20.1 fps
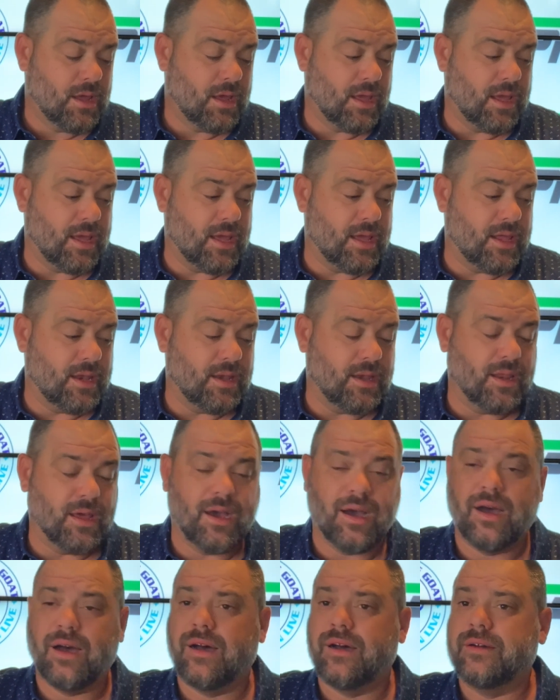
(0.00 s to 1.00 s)
And
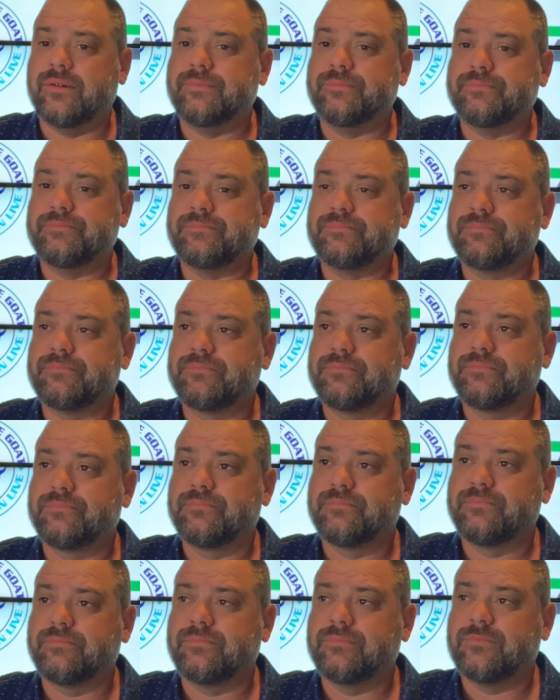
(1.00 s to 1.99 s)

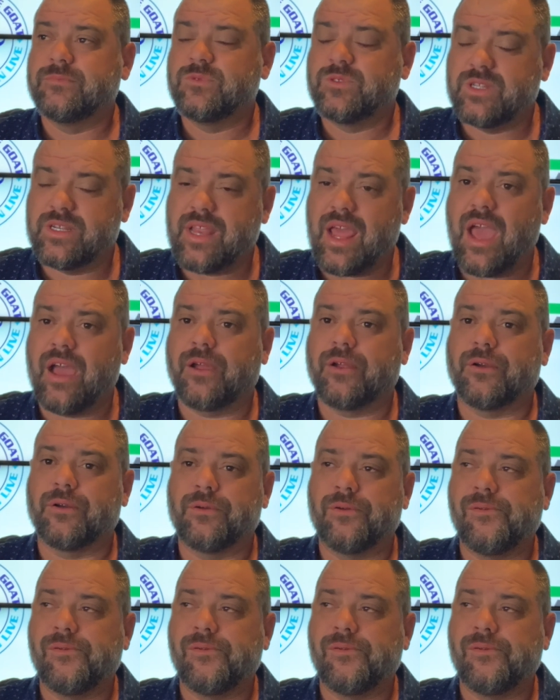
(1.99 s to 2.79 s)
it's a dagger.